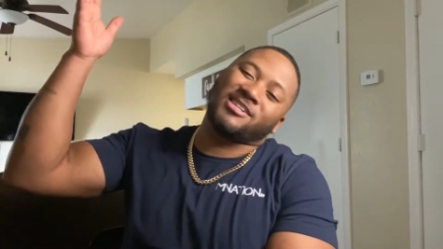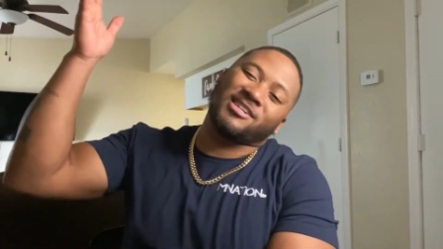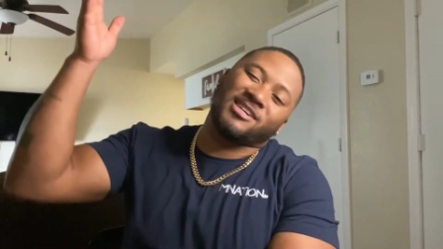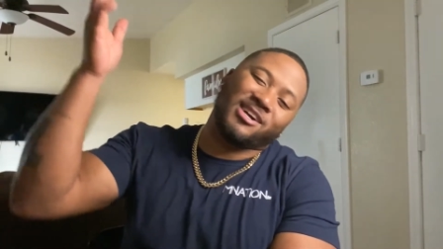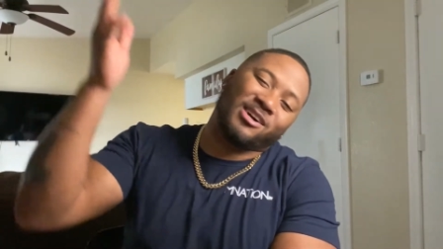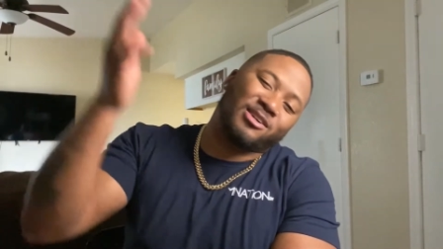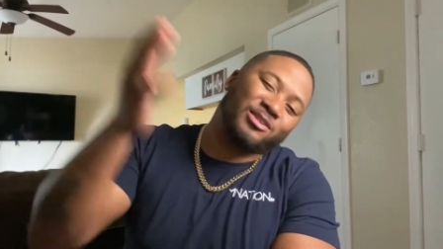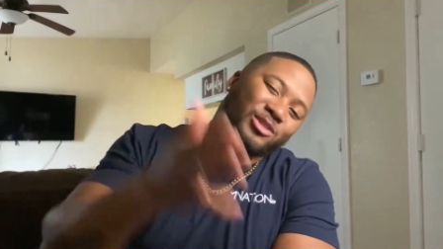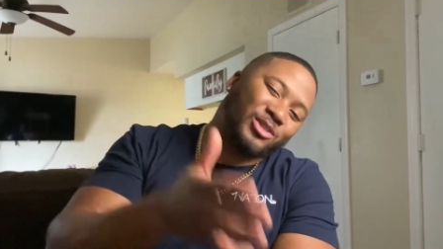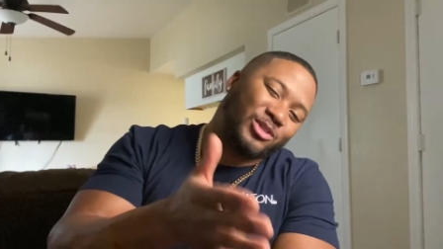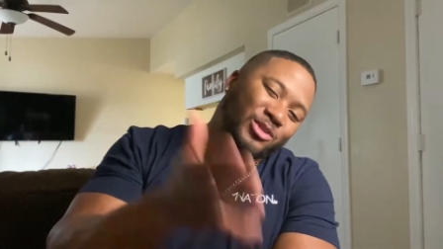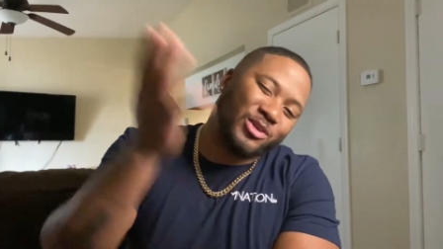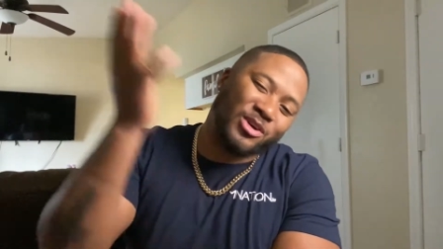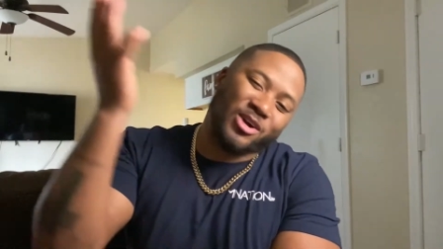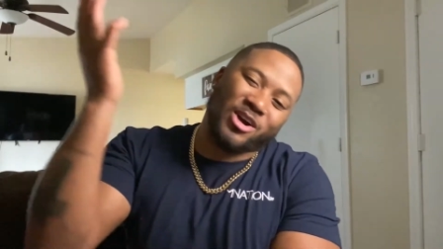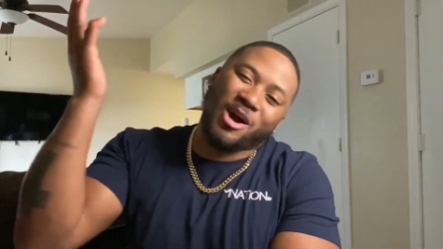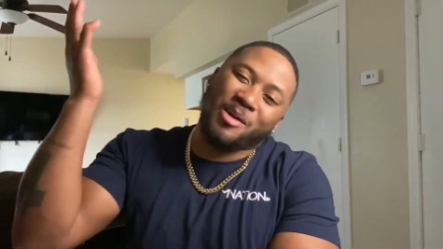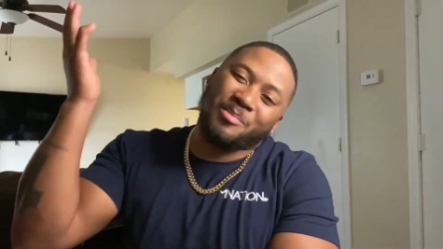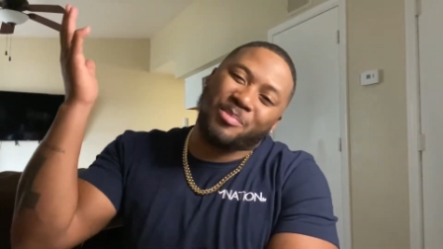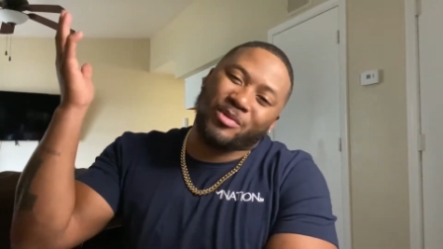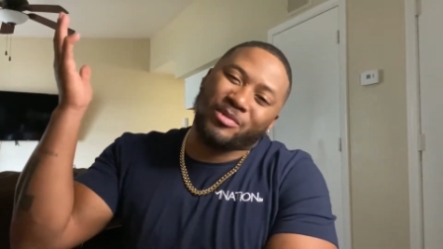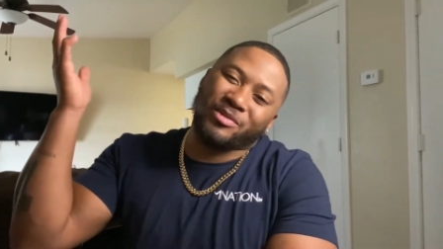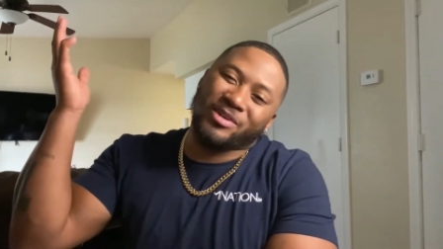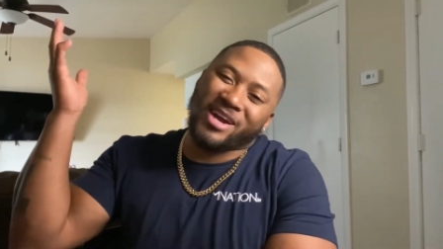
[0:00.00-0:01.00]
gonna do a
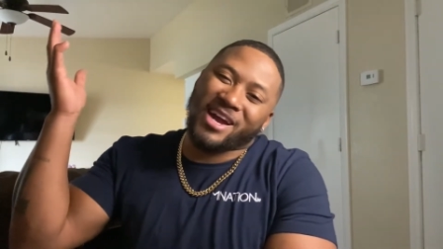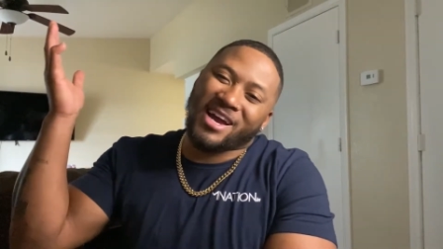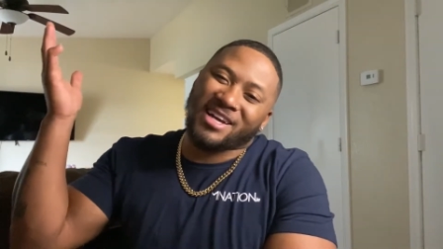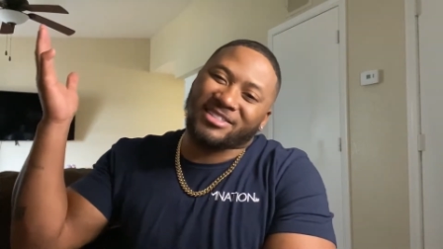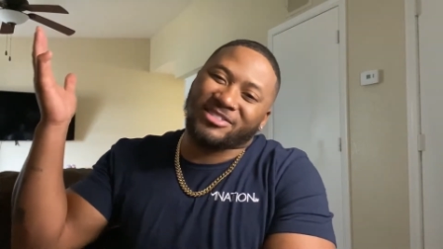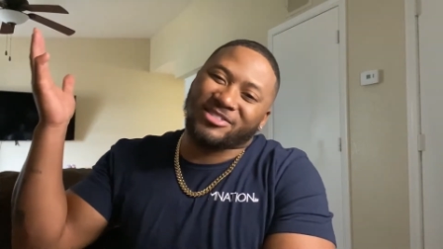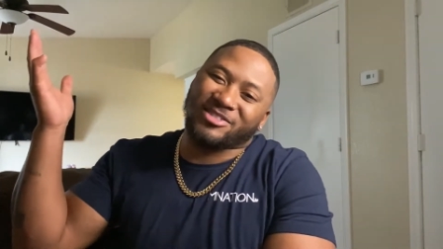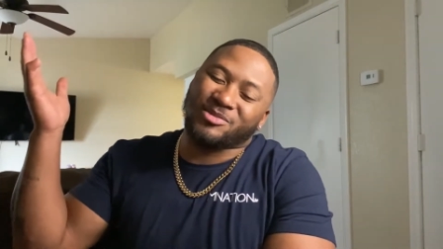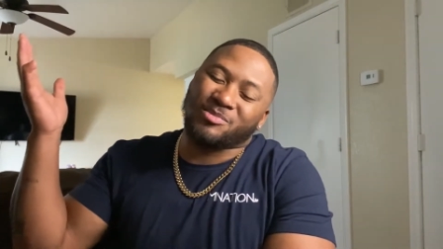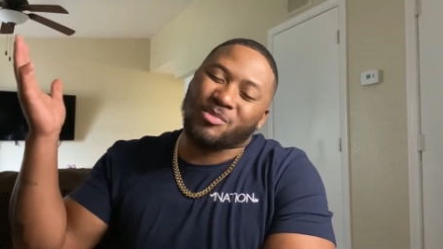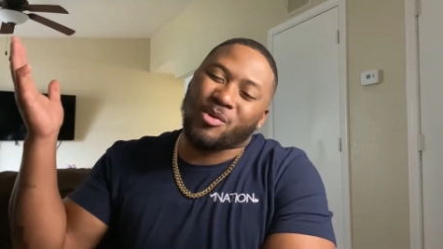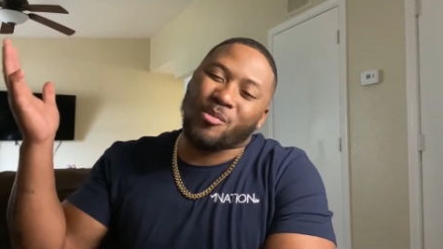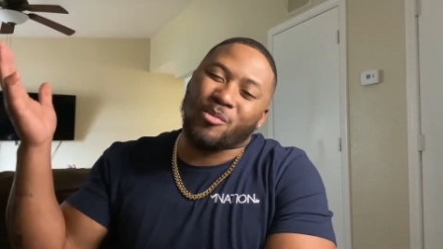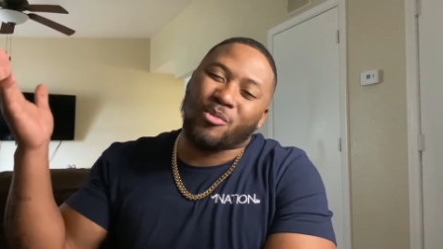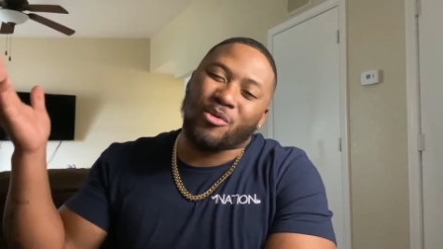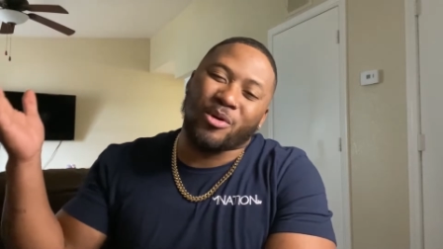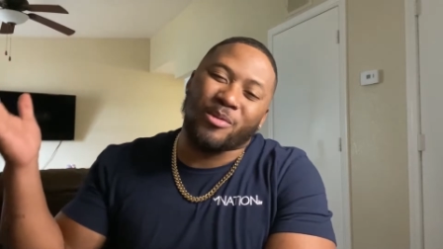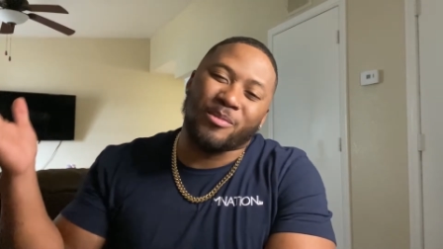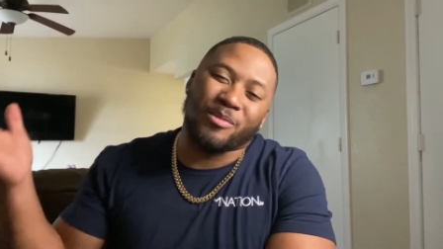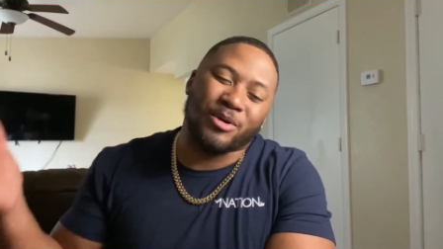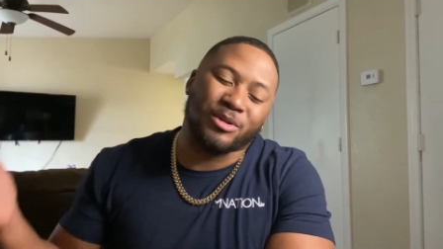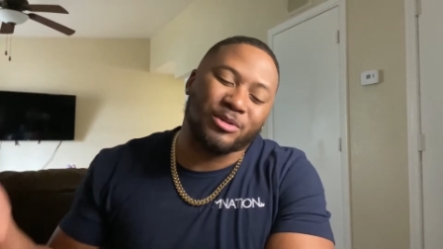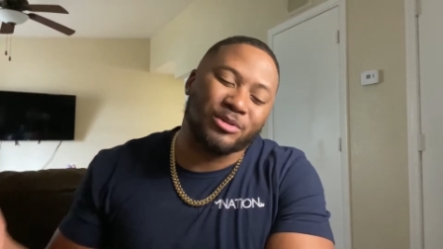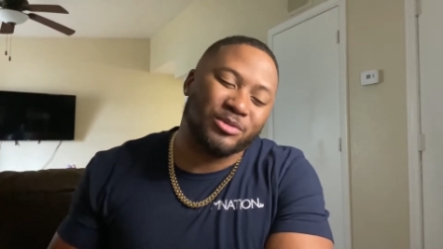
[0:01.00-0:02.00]
couple reactions to my boy
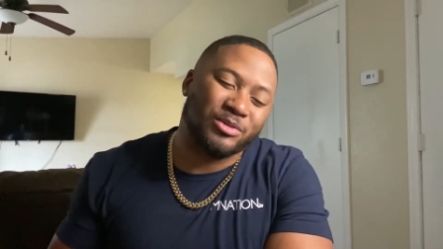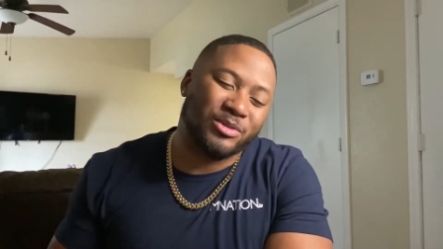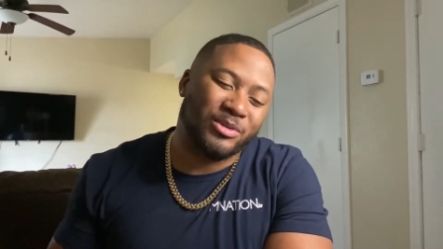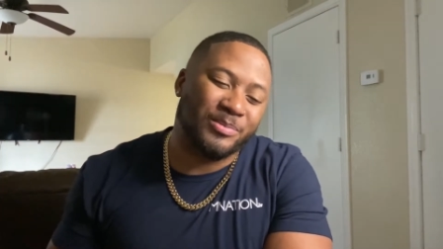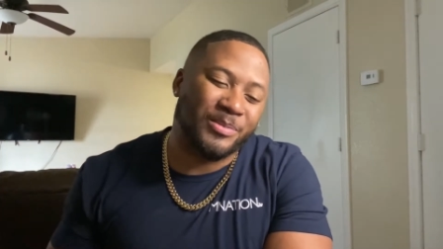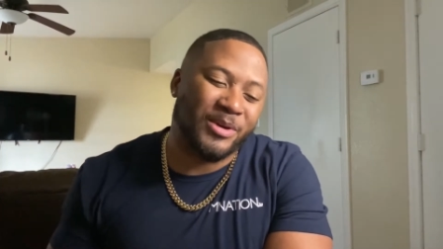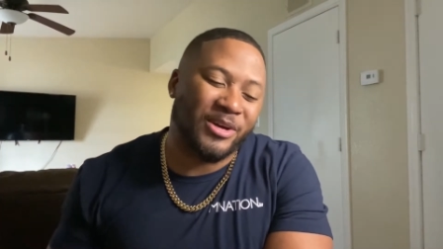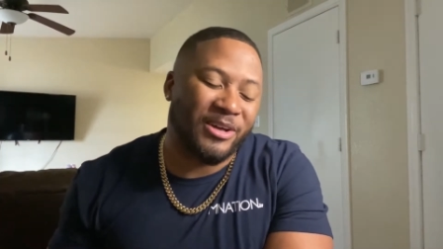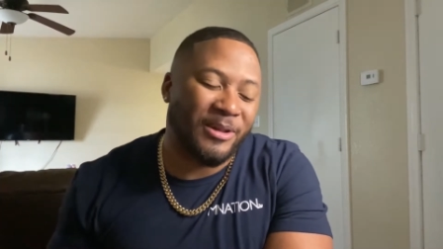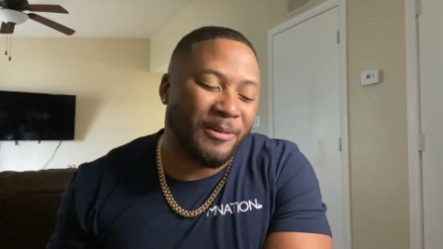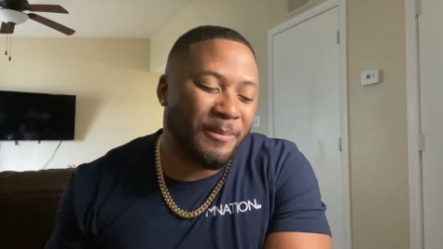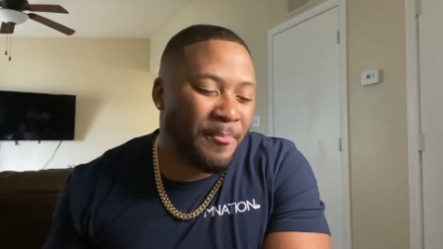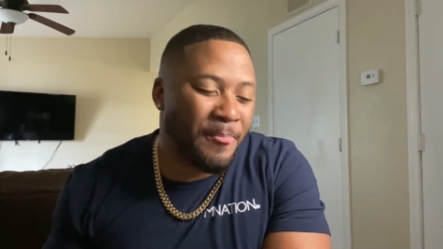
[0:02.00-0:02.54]
Mo 3, man.